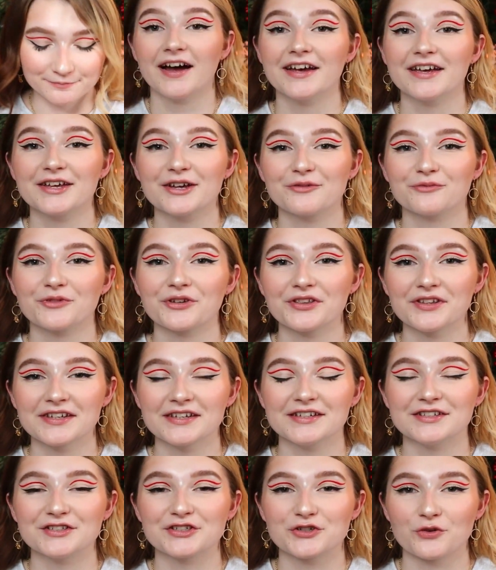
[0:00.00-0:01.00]
I
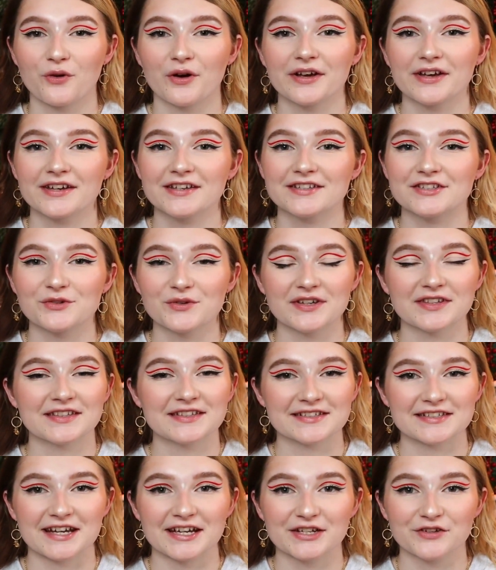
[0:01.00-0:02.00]
really enjoy doing
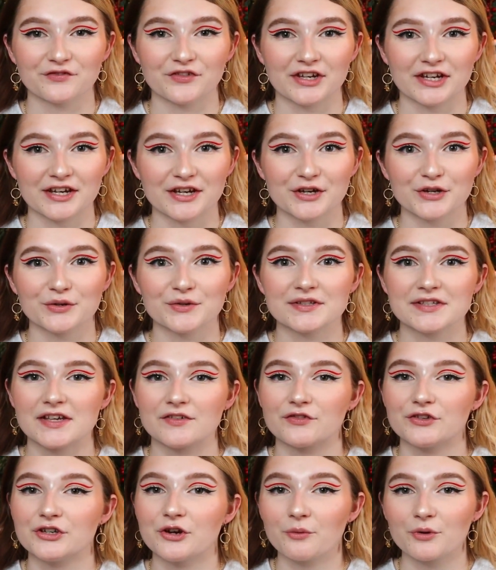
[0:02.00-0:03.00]
these kind of videos.
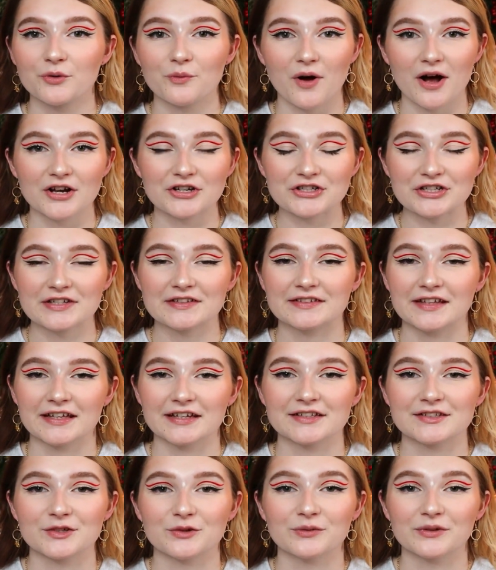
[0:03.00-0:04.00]
If you don't want to watch it,
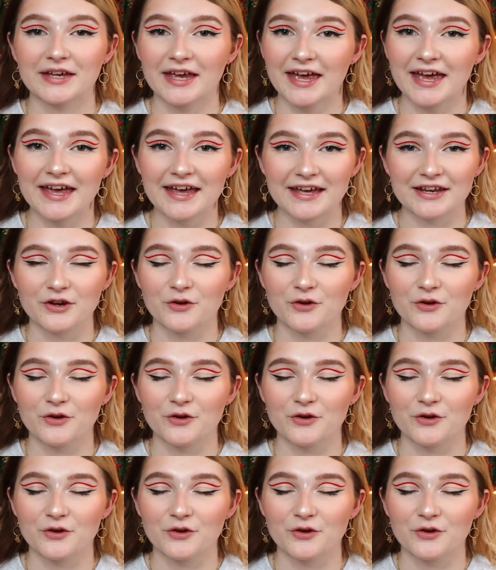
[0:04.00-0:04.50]
that is okay.